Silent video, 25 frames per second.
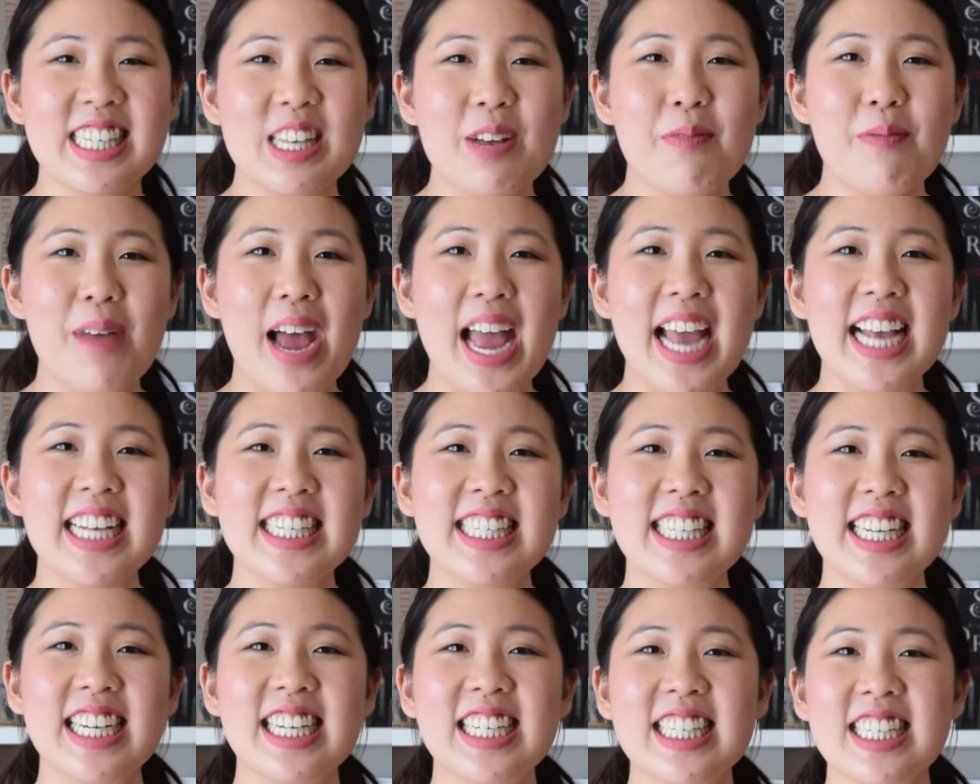
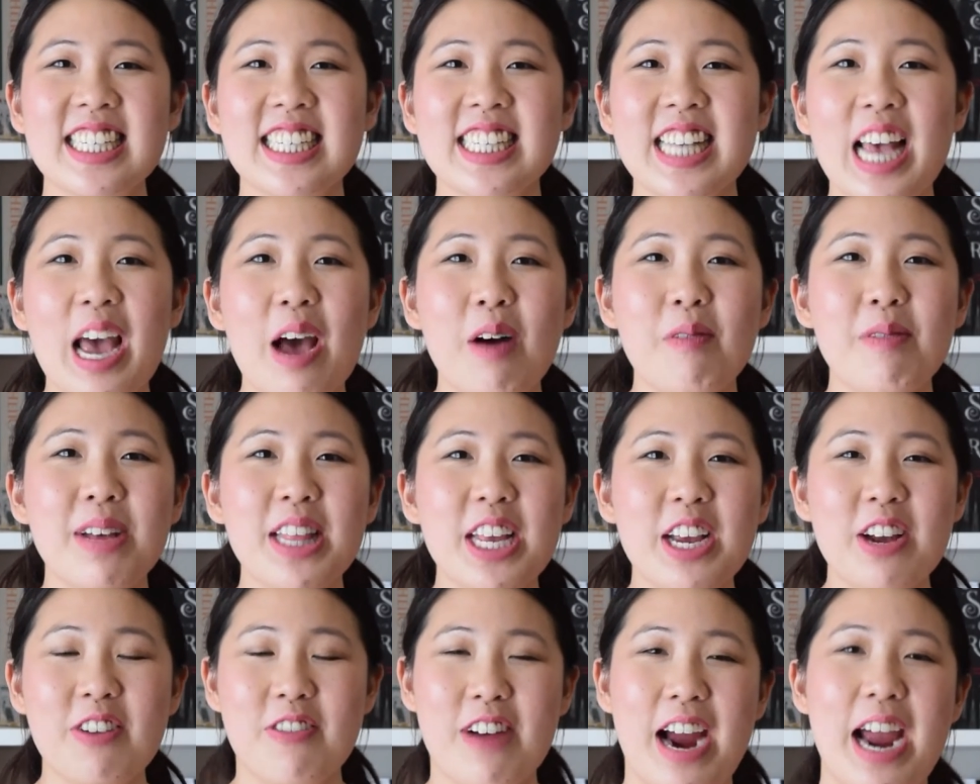amazing just how
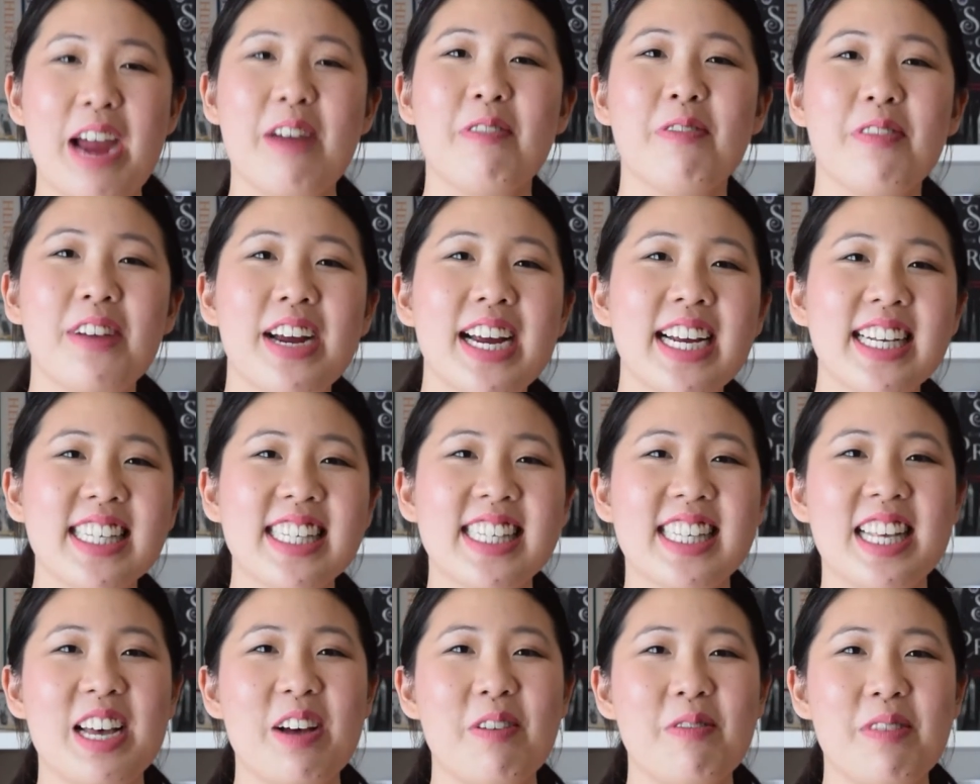many great reads
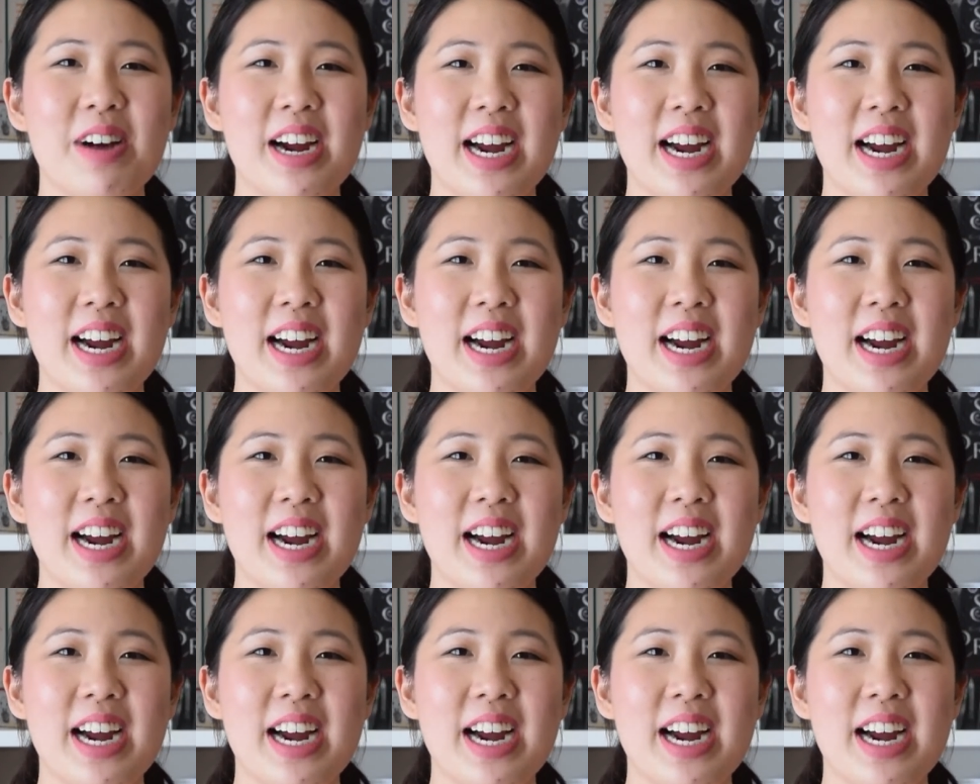there were.